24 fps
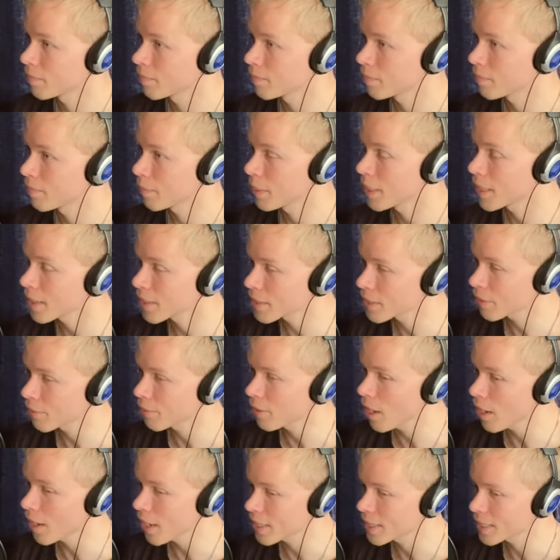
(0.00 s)
because the
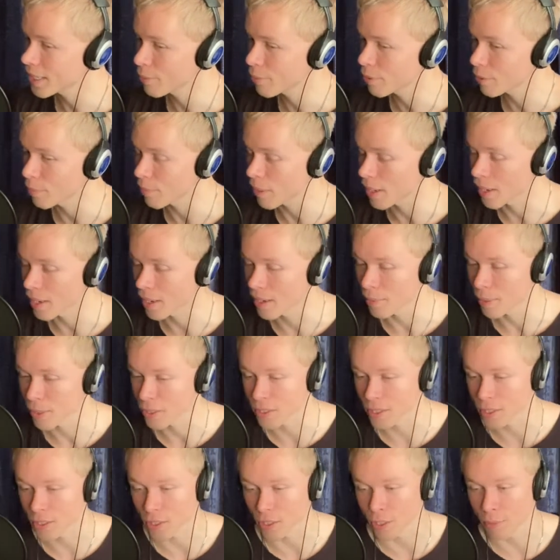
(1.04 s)
vlog I did with my
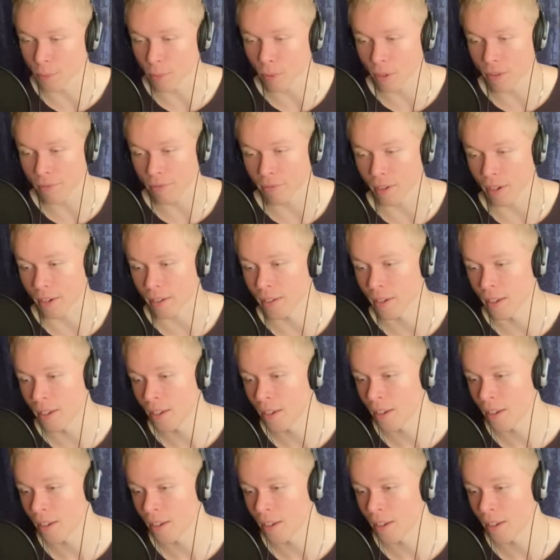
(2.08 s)
sister's boyfriend,